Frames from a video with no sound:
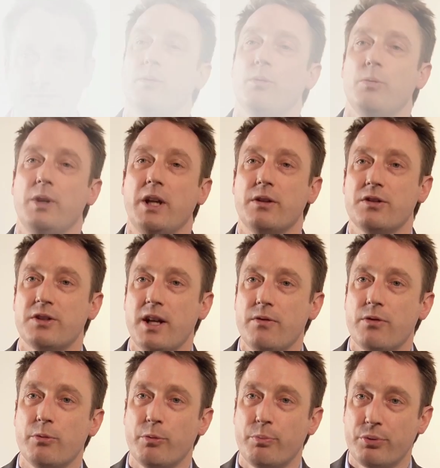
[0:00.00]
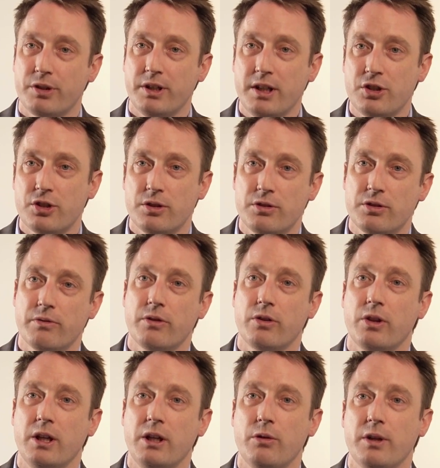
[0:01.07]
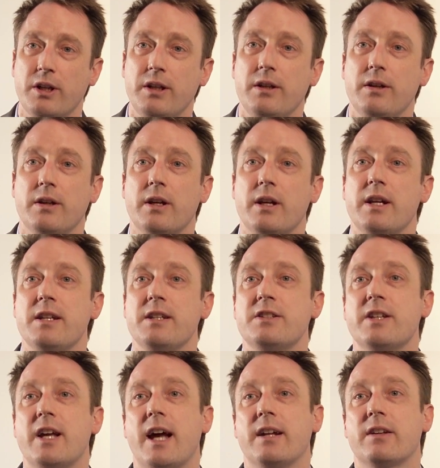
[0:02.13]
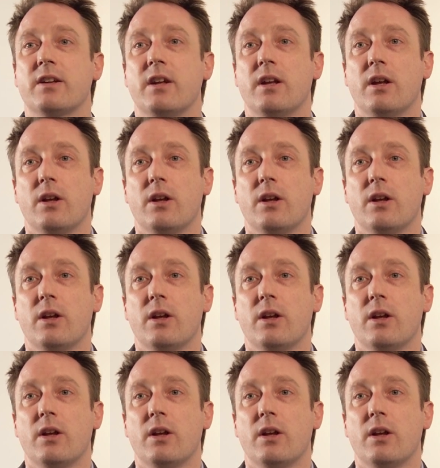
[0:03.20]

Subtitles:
What we understand from the predictions of the theory is that